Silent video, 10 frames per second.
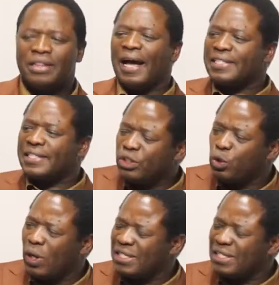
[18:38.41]
There are
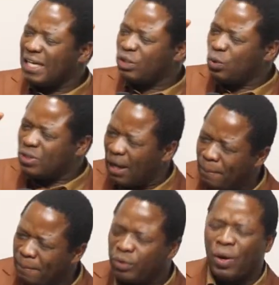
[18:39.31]
situations that you shall
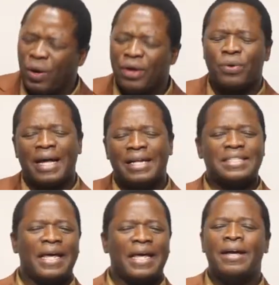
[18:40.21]
meet where you can
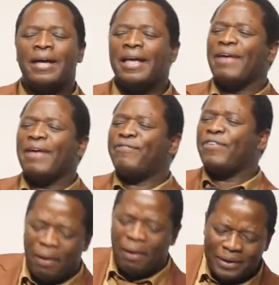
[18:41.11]
say, even
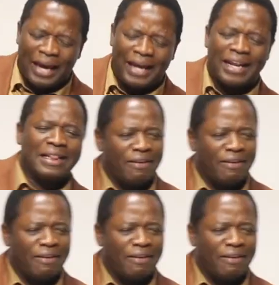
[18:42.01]
if I'm carrying